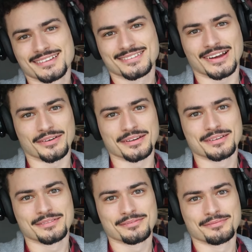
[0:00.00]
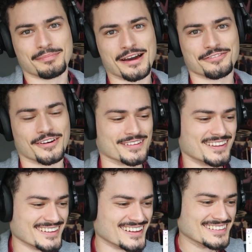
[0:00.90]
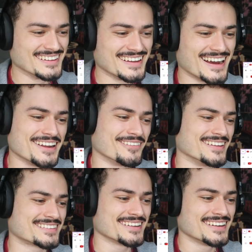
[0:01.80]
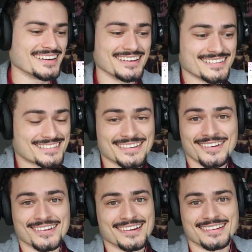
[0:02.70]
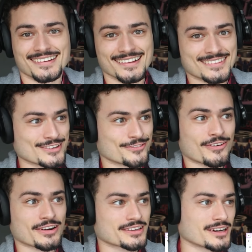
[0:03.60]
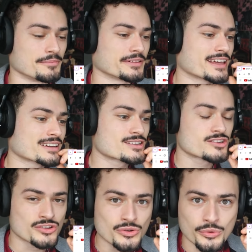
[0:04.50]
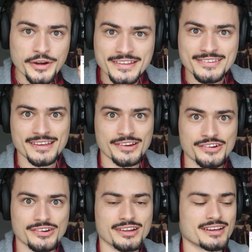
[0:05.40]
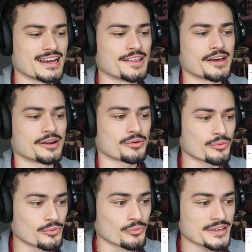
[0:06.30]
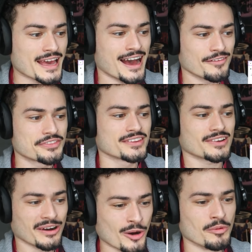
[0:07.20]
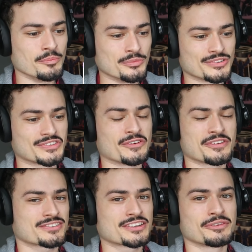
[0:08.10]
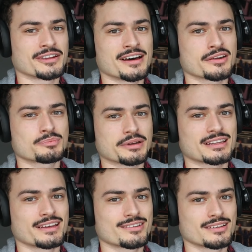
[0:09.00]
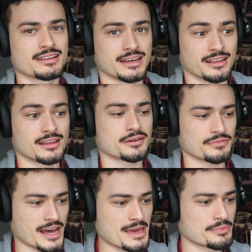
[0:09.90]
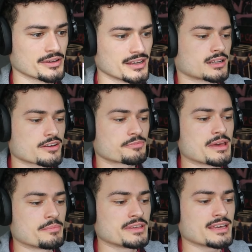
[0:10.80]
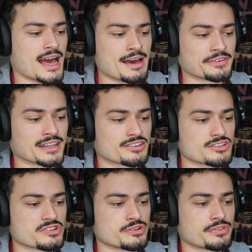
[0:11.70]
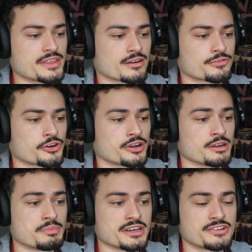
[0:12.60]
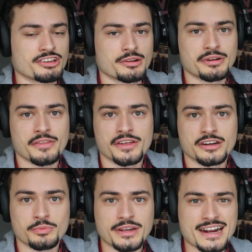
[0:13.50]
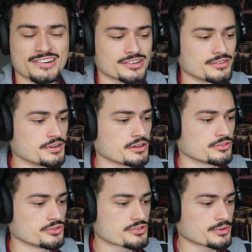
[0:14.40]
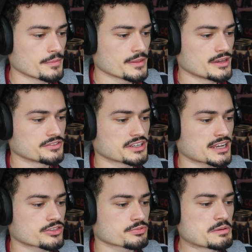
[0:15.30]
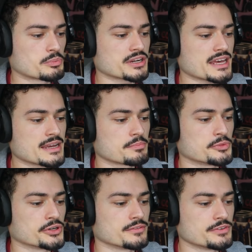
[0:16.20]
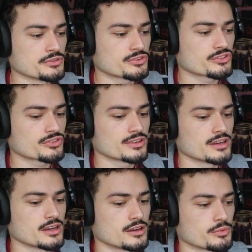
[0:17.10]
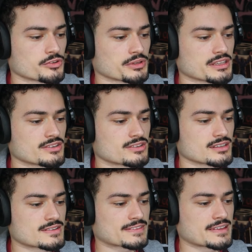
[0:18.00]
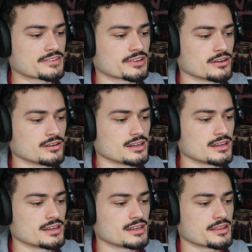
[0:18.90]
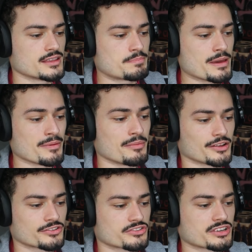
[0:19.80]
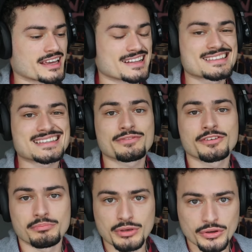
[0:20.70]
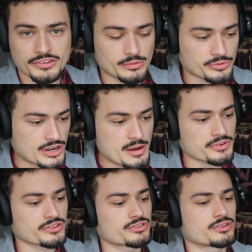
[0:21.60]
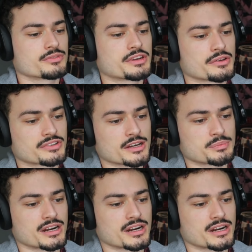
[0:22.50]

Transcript: sorry, my fault. Anyways, still not so far to come, like 2 weeks-ish, and then we have this album. So there's still a lot of speculation and a lot of hype. Love Maybe, I haven't listened to, therefore it'd be a genuine, authentic reaction video as usual. So they got 3.8 million views, was released 6 days ago. BABYMONSTER sitting at 7 million subscribers. This video's got